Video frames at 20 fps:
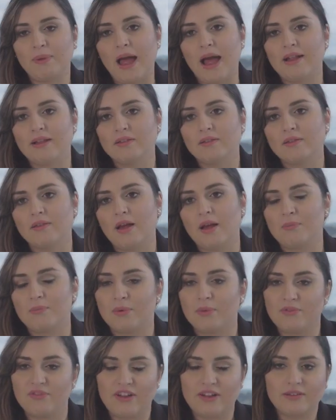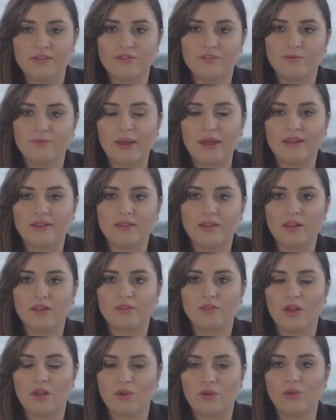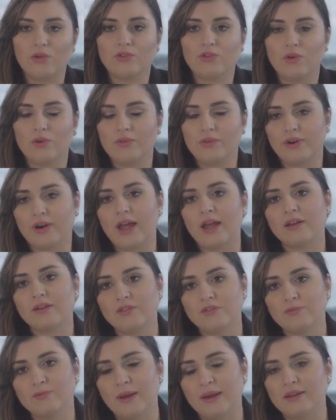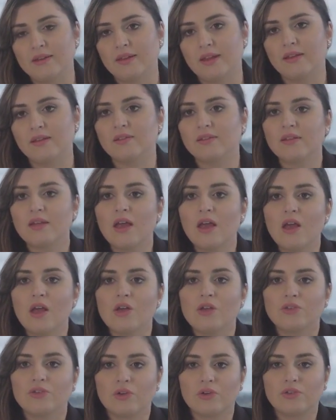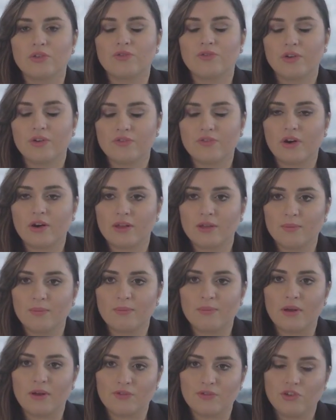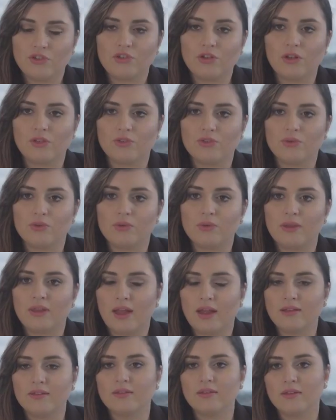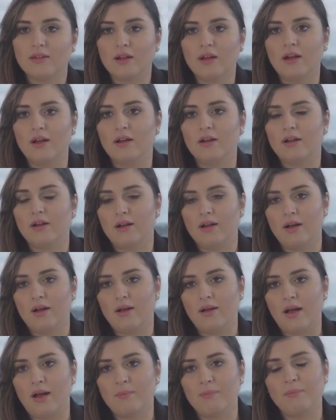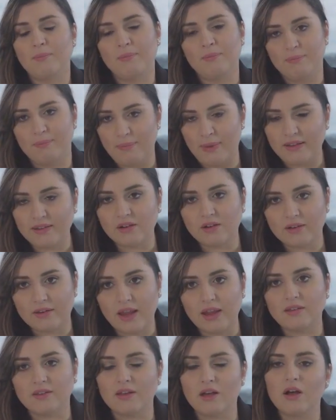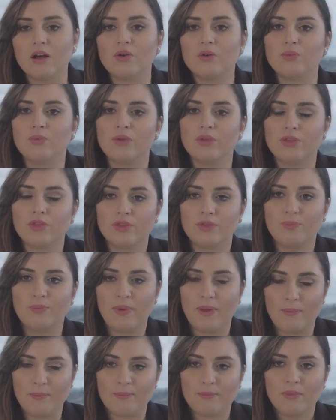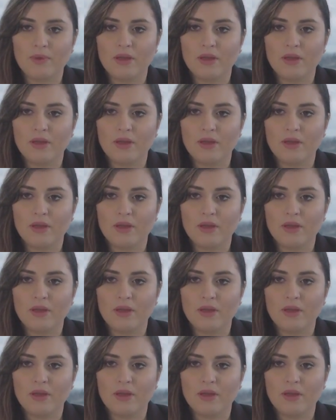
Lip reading: planned preventive maintenance and also the reactive maintenance. So it's very, very beneficial to get better data with BIM.